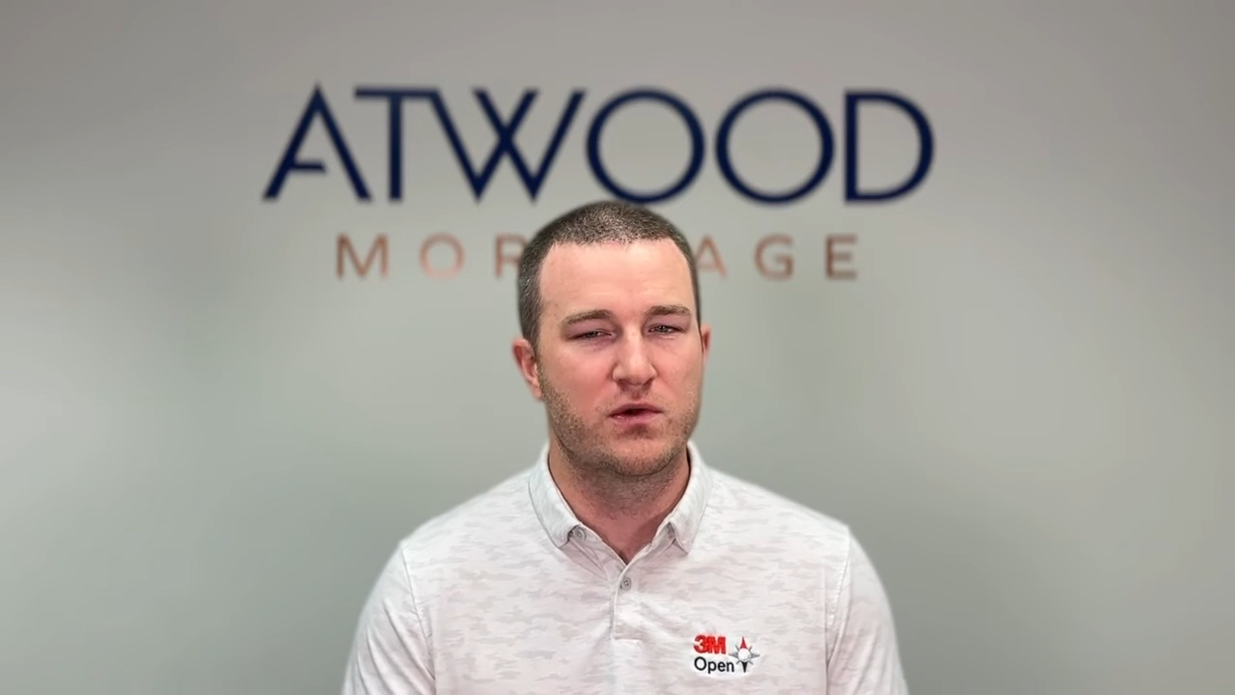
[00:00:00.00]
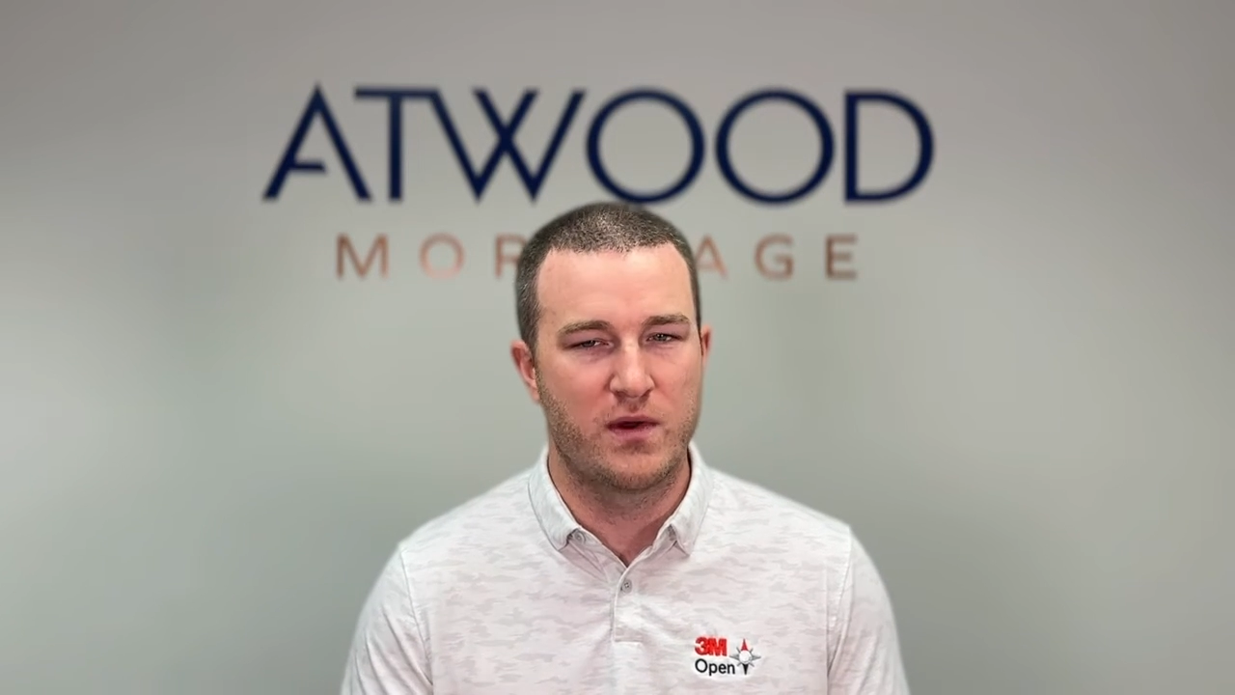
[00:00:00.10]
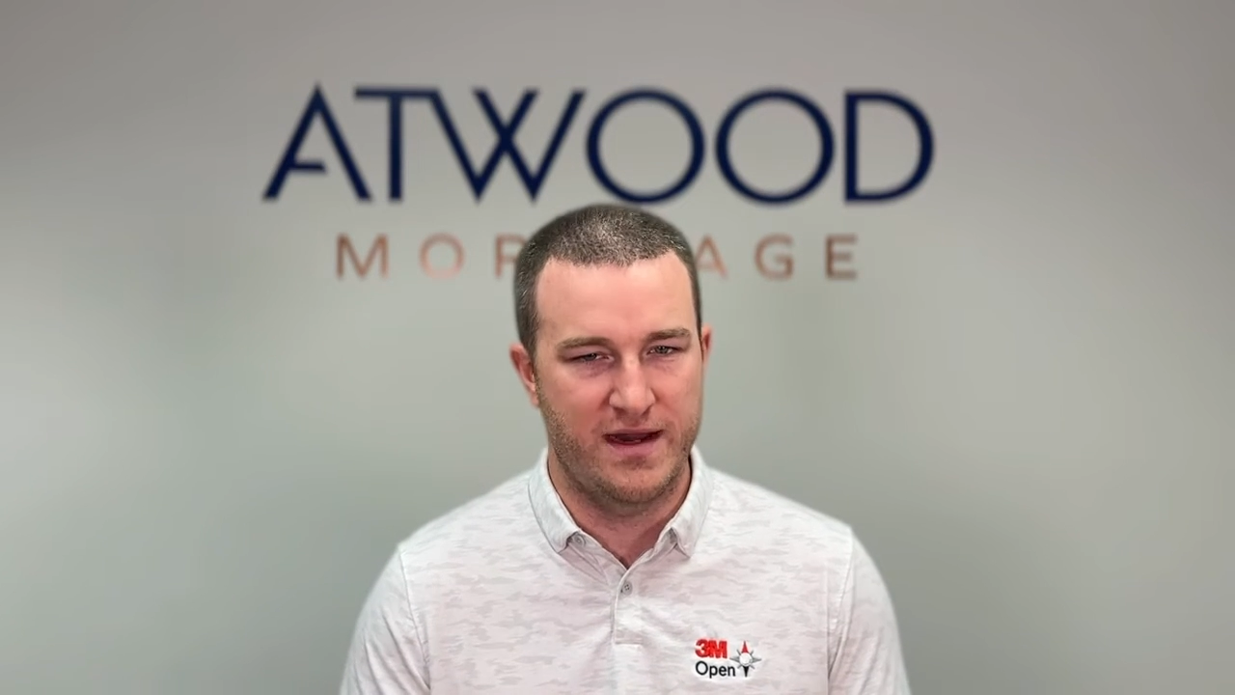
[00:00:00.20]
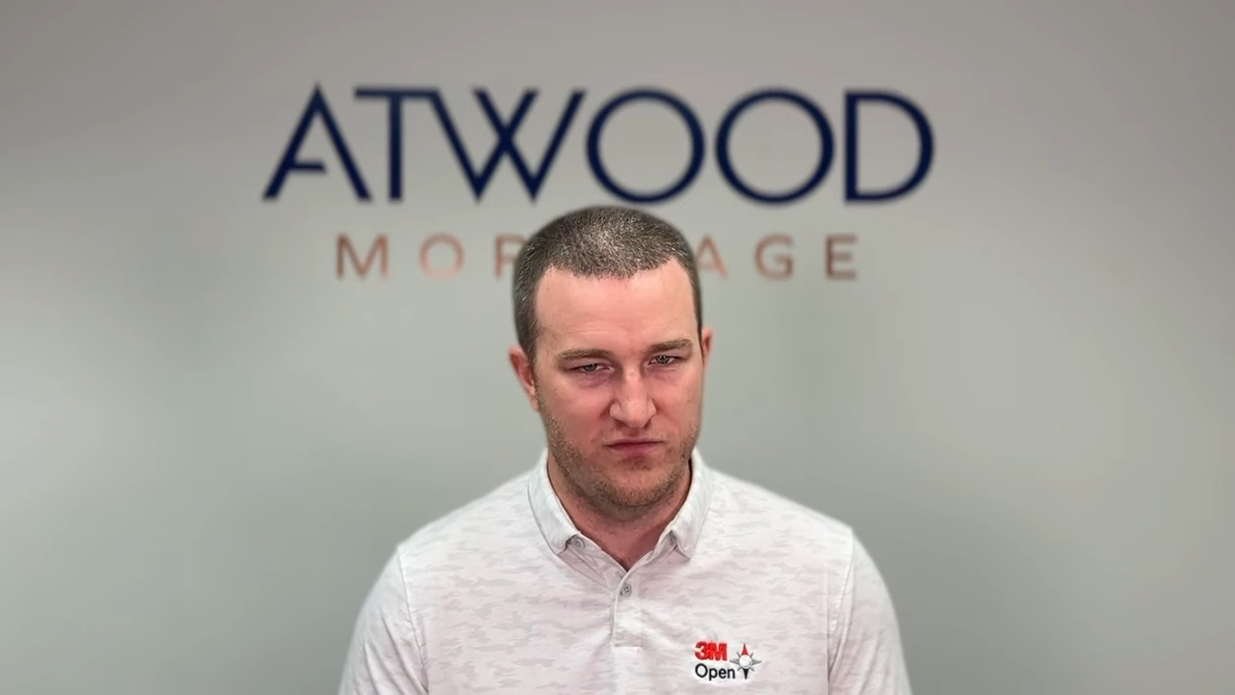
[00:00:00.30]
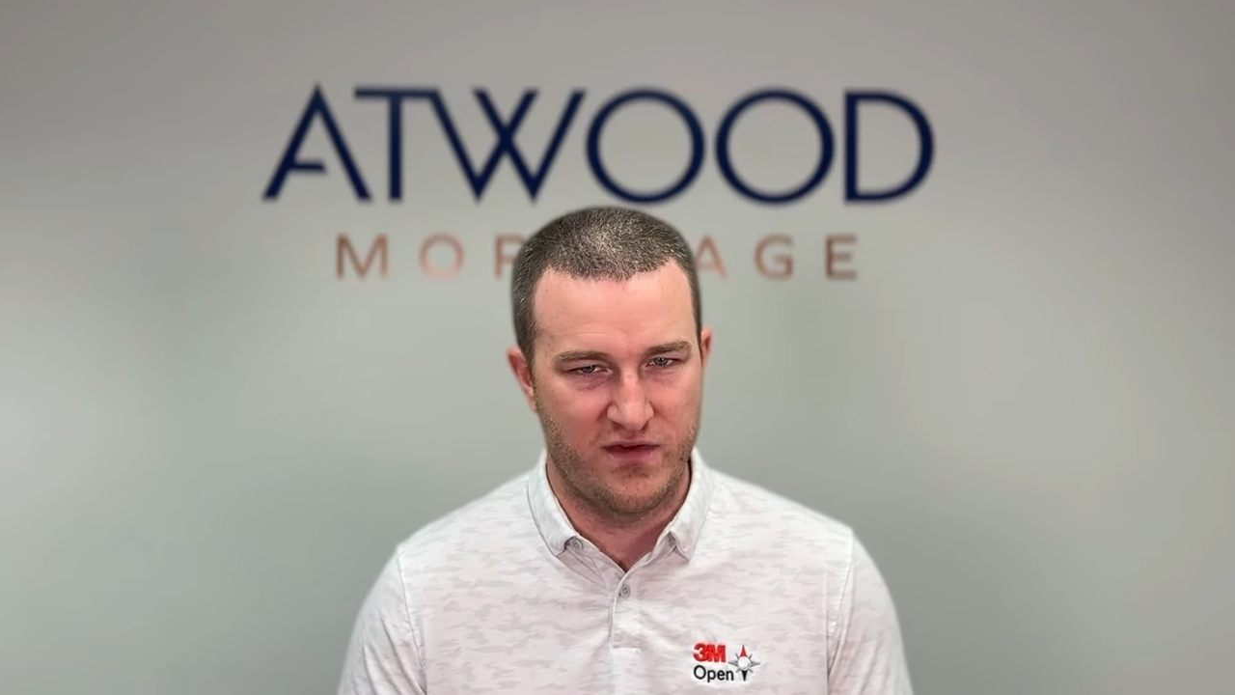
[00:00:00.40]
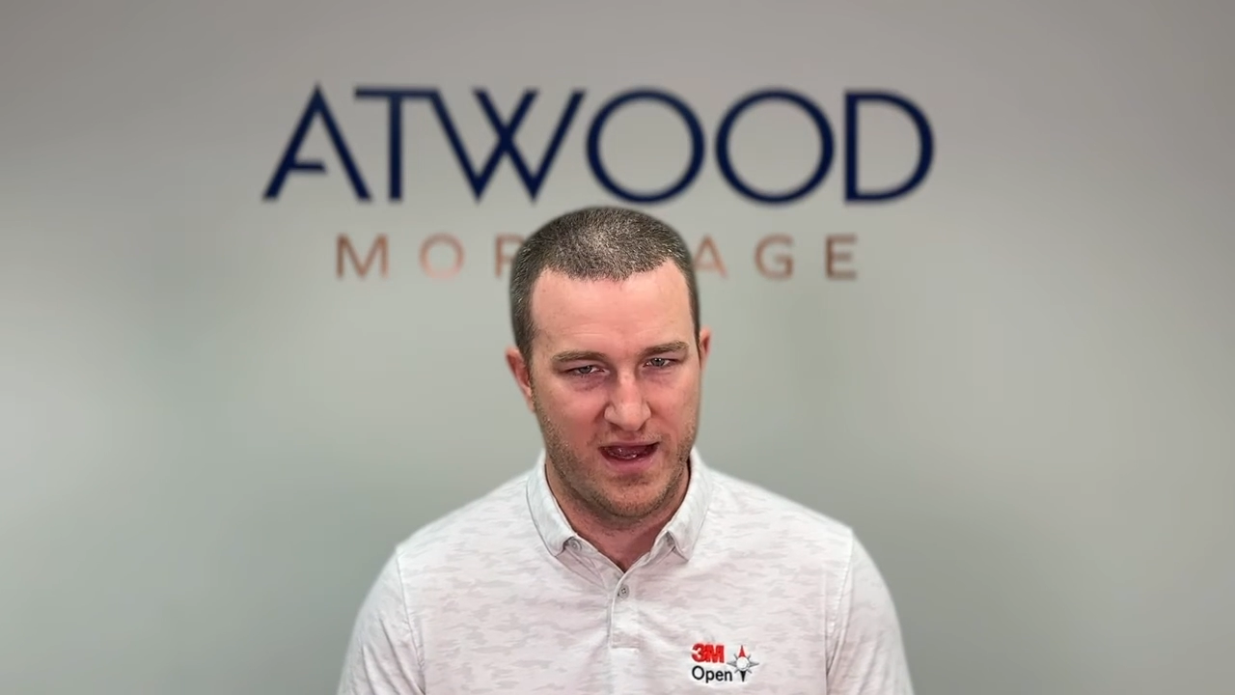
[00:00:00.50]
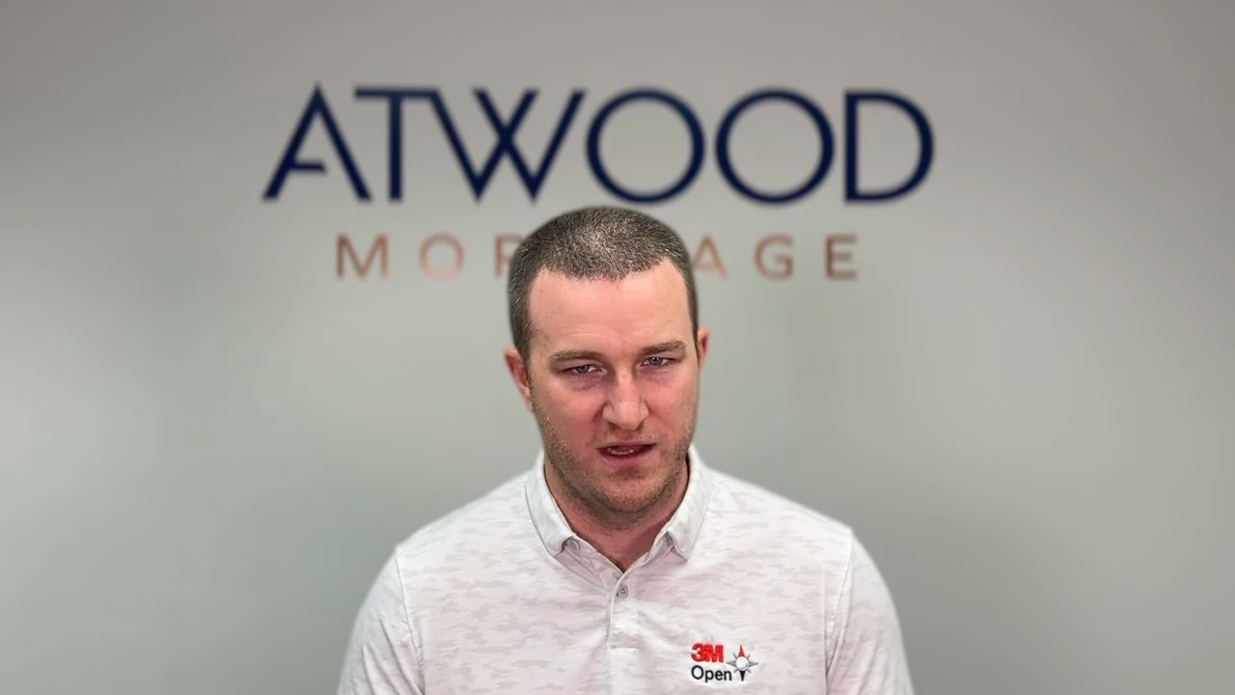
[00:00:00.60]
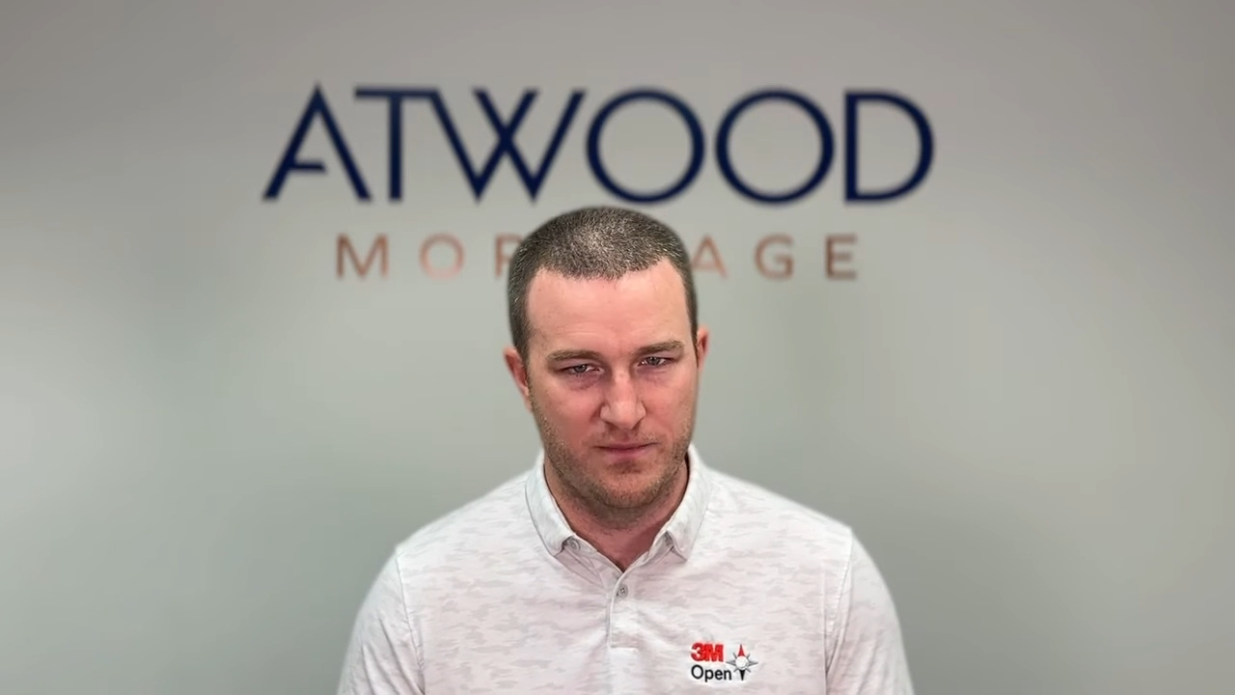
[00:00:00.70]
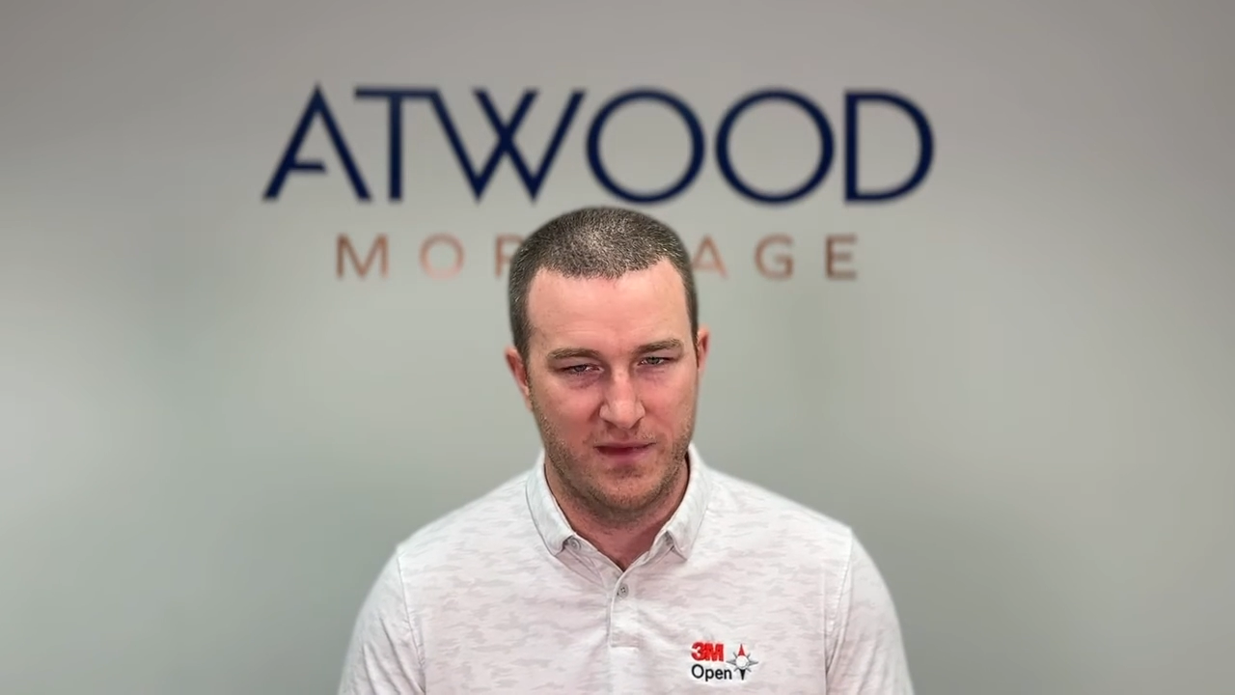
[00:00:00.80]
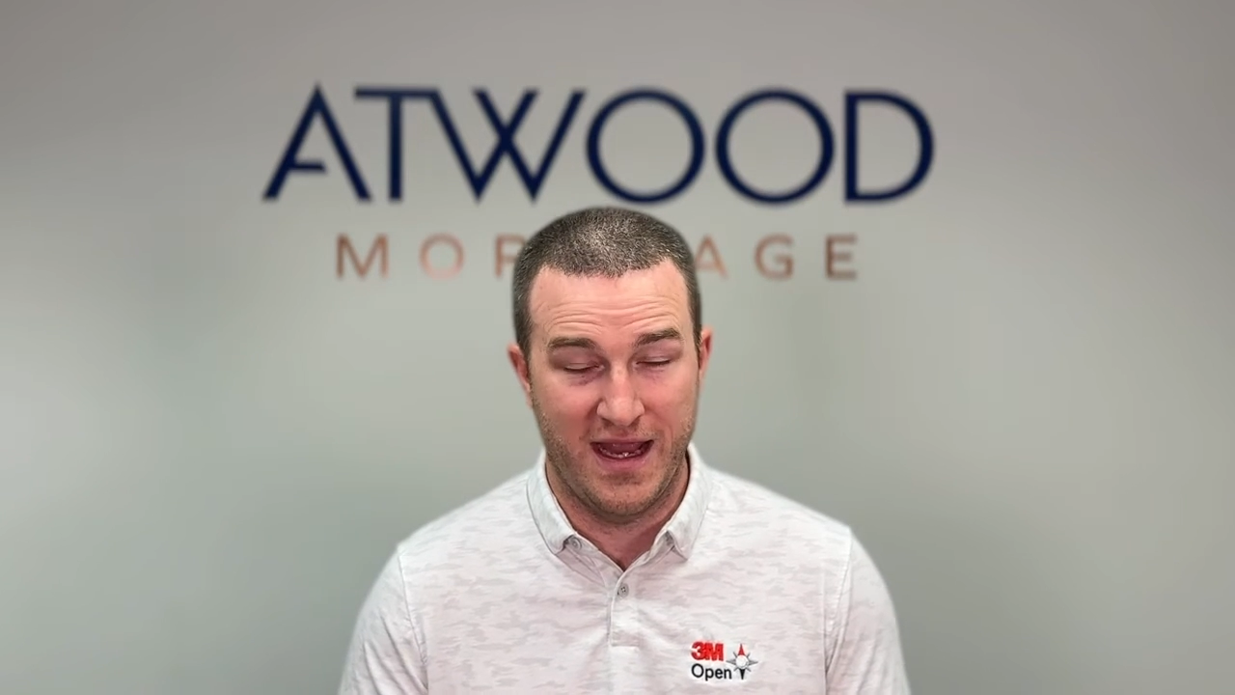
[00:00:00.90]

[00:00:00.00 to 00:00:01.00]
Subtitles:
credit file